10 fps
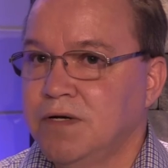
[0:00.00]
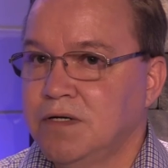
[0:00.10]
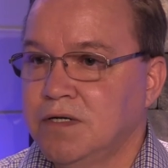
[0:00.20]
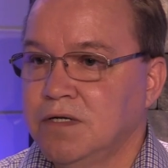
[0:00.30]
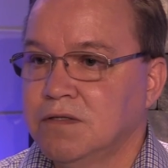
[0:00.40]

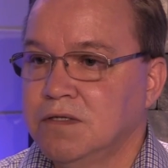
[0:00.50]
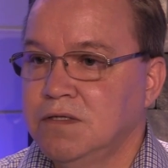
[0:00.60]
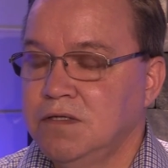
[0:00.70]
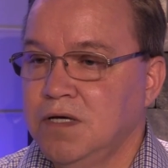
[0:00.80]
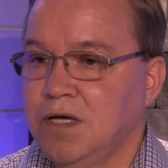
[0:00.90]
find out
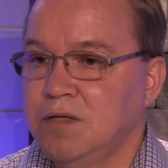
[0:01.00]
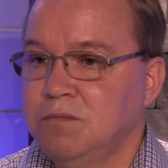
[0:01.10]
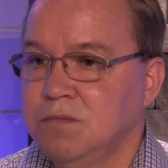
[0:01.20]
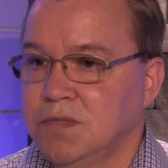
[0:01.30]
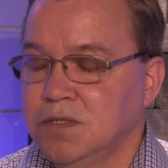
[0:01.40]
that he had
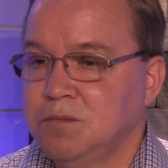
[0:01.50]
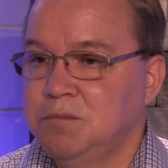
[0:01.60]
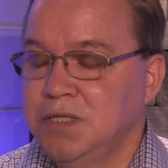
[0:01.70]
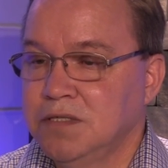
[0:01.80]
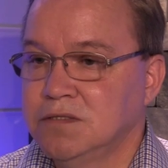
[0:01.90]

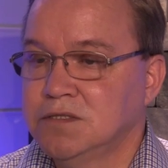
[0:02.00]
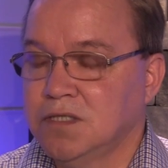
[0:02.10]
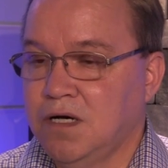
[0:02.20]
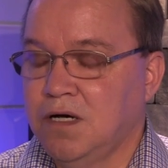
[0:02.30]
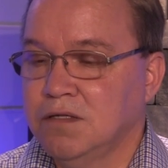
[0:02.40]
been
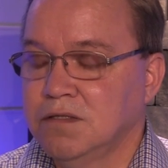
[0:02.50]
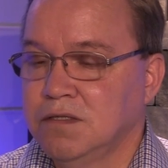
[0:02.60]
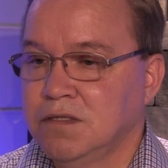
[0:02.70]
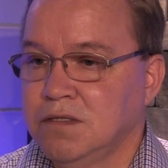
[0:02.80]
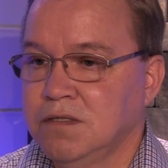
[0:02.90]
shot
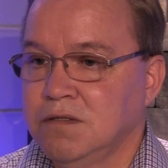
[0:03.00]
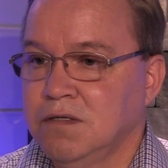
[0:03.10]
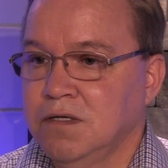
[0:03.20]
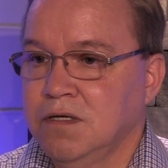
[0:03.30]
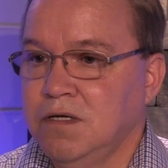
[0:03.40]

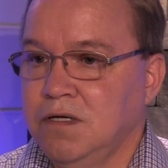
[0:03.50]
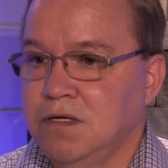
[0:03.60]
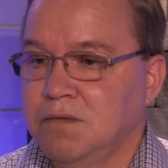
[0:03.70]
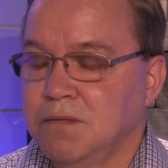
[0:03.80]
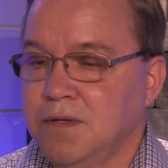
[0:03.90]

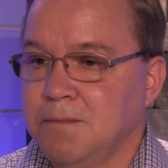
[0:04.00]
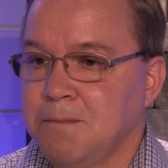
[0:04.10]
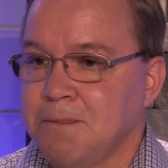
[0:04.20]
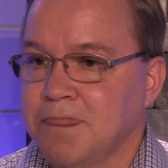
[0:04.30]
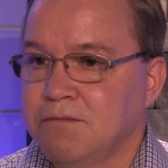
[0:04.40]
and uh,
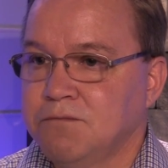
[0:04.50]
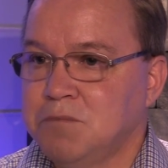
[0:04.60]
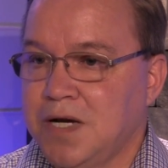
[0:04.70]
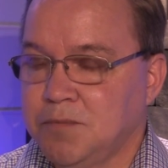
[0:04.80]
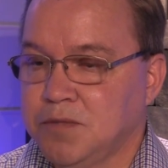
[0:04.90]

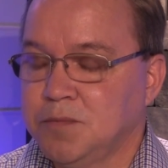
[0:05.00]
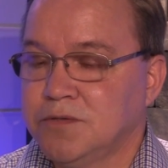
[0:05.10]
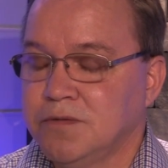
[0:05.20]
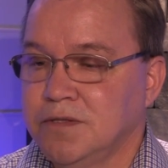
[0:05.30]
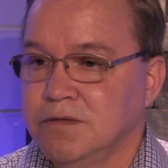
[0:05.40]
by a
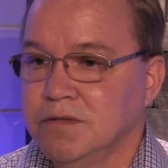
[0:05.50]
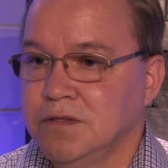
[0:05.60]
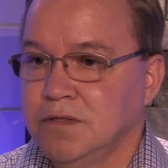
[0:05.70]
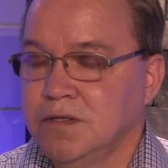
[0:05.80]
perpetrator